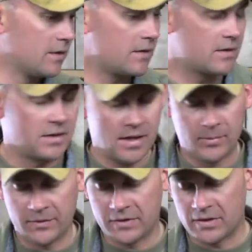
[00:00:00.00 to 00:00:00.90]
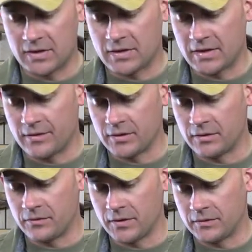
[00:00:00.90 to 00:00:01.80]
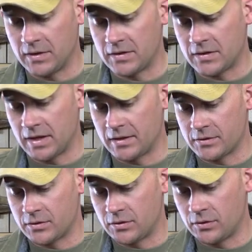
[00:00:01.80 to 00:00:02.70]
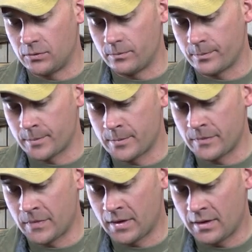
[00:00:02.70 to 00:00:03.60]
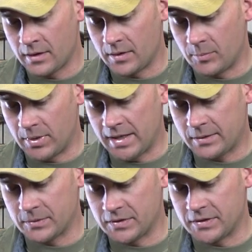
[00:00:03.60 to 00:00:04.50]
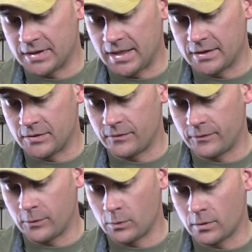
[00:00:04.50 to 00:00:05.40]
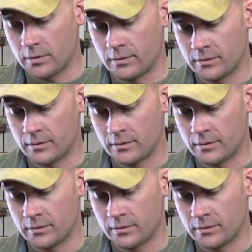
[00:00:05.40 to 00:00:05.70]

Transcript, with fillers: this is an MFC 7050 size 2. The back was a size 4. I'm